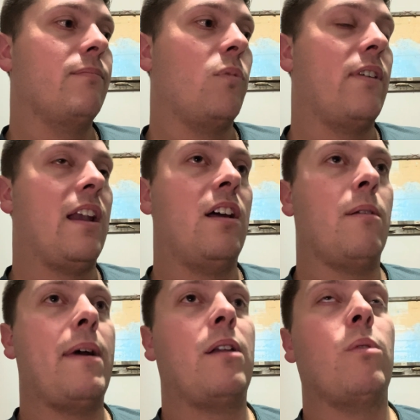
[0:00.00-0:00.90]
We've had a lot
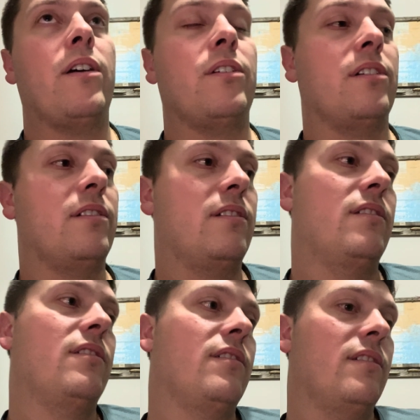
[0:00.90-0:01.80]
of bad weather
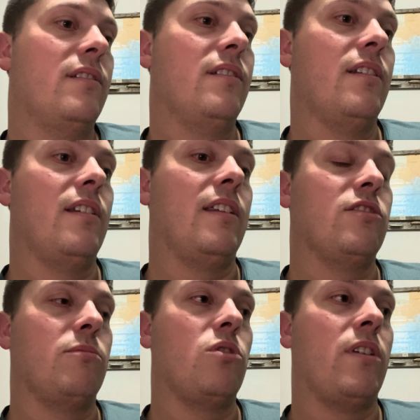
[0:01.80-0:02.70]
and
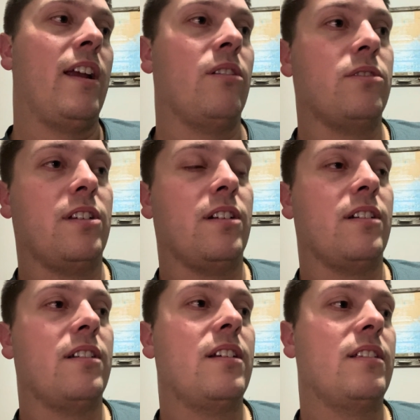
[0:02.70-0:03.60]
some tornadoes here,